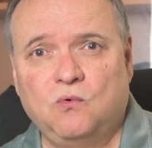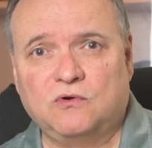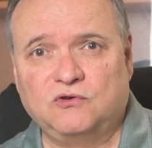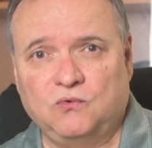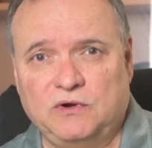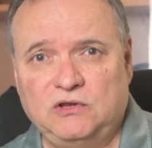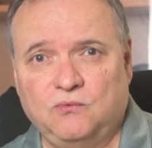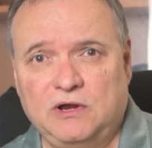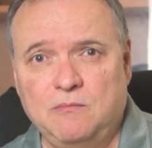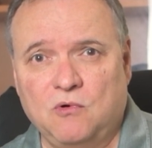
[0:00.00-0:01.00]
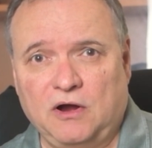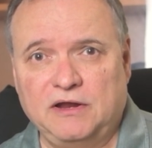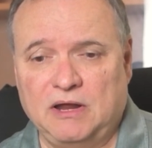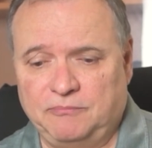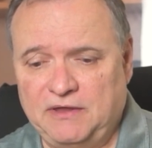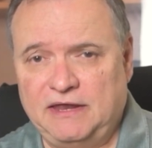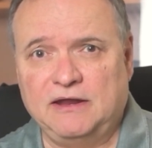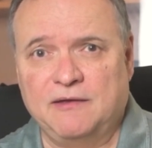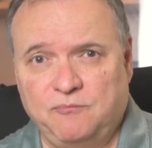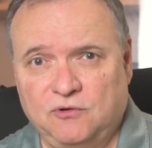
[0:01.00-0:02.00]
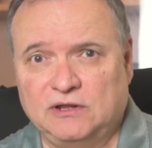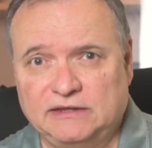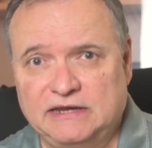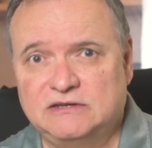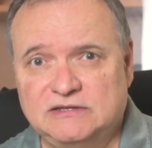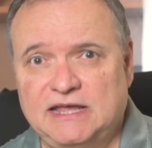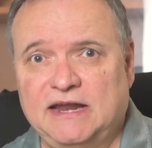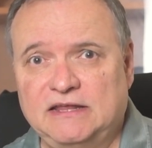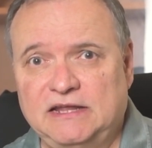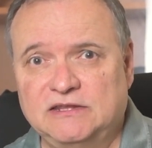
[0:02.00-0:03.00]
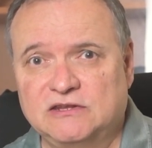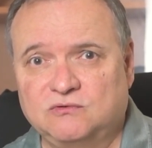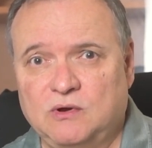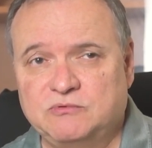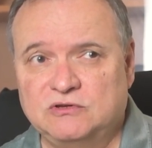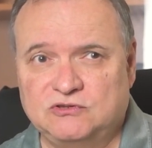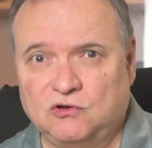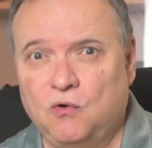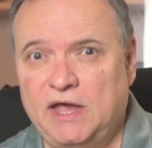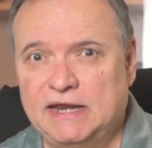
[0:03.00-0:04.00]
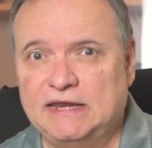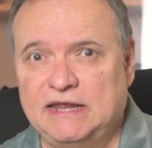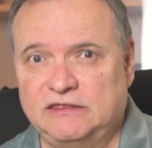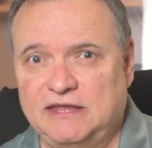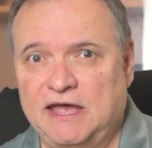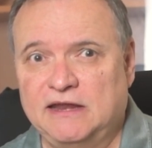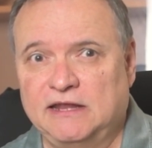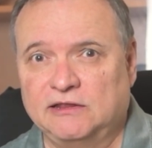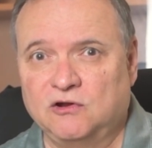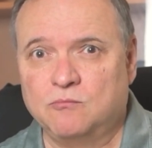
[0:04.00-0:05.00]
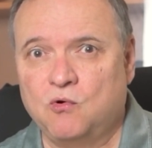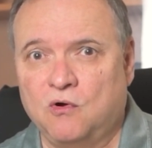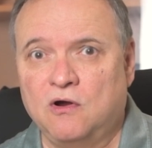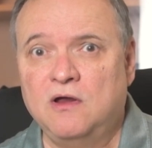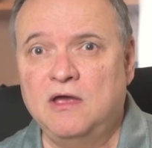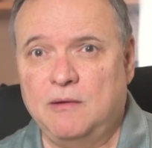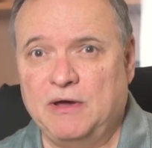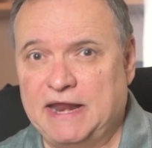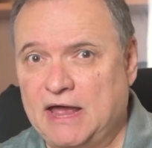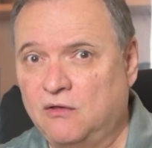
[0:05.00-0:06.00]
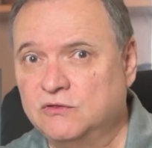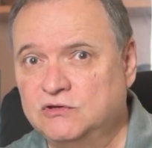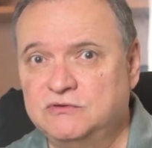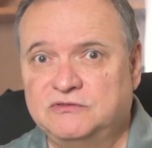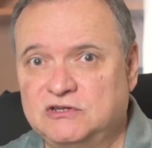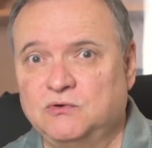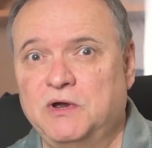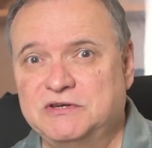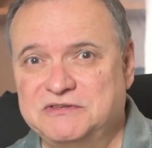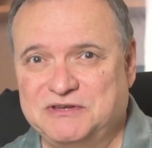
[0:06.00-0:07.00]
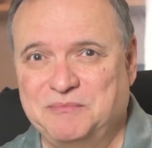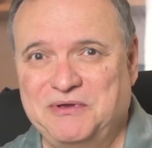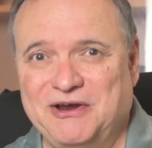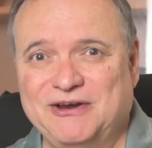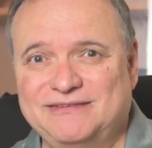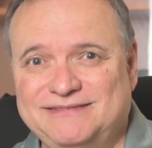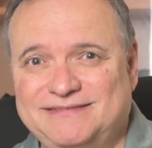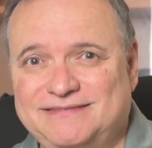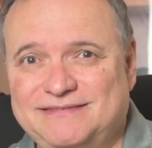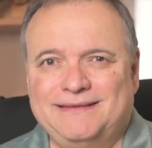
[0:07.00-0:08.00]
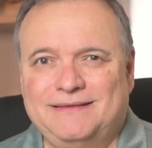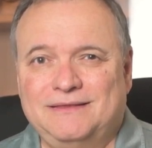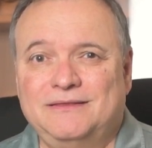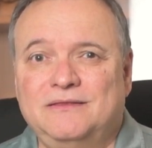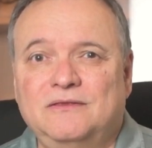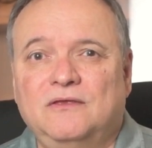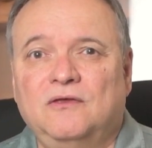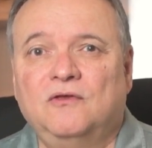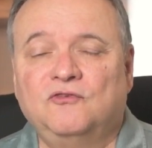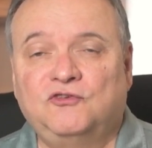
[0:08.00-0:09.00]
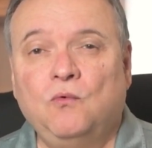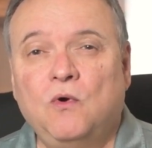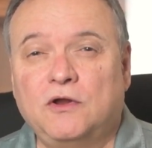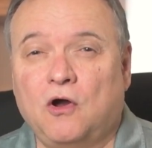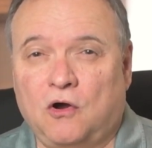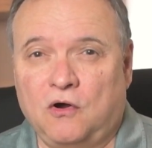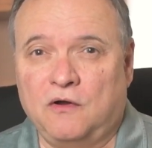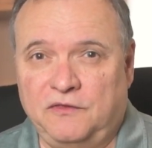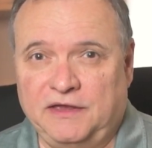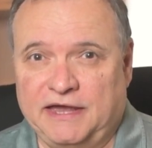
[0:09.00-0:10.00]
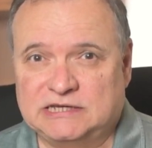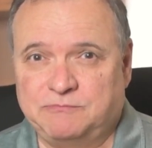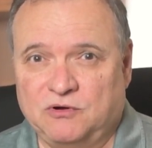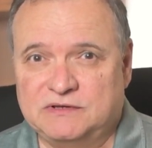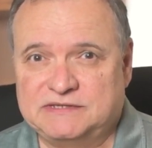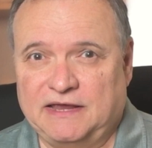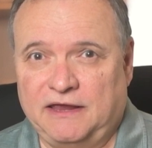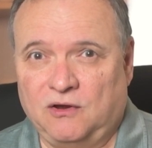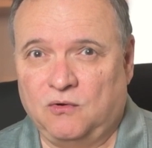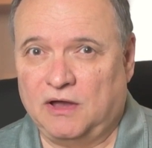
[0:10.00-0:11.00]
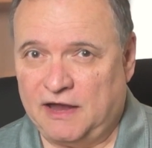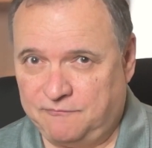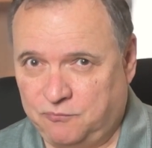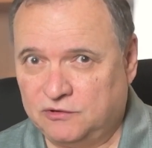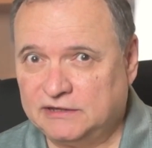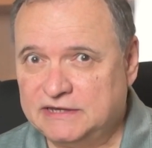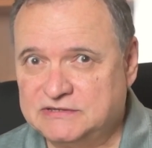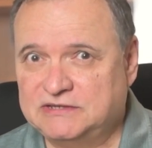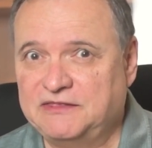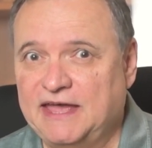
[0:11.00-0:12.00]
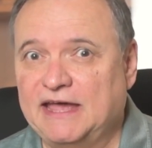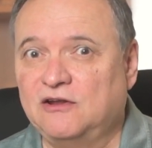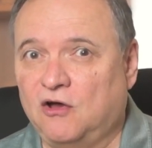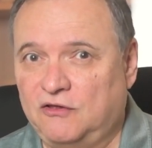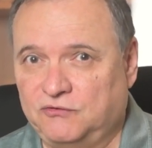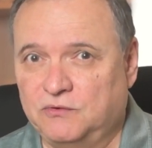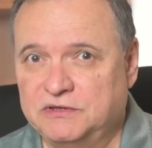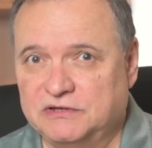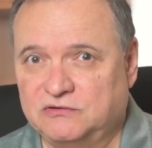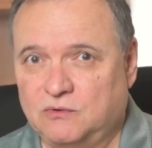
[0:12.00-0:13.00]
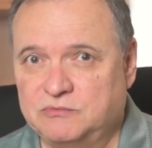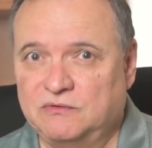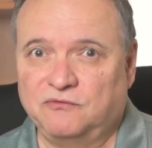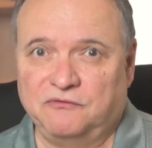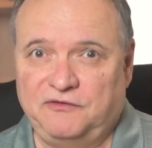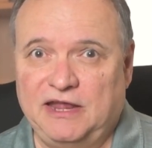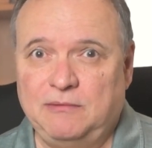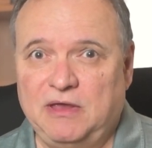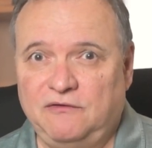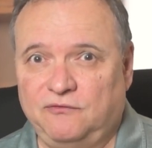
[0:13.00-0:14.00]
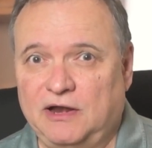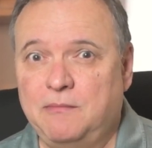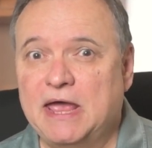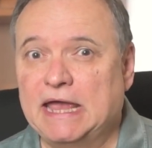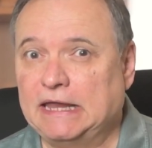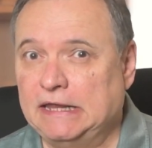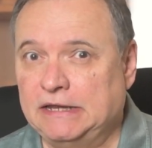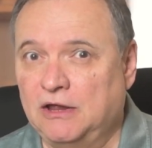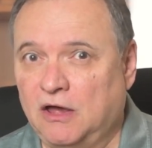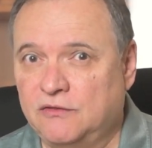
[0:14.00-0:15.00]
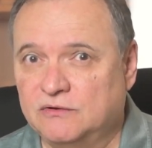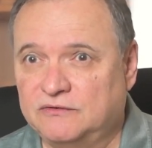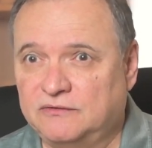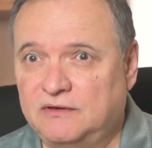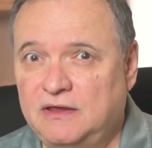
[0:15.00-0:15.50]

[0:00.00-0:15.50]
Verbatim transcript: quarter 2020 market update. I put a link to that in the description, so go ahead and get that and learn more about how the two situations compare. So what are the experts saying? I've put links to that also in the description for Fannie Mae, Freddie Mac, and others.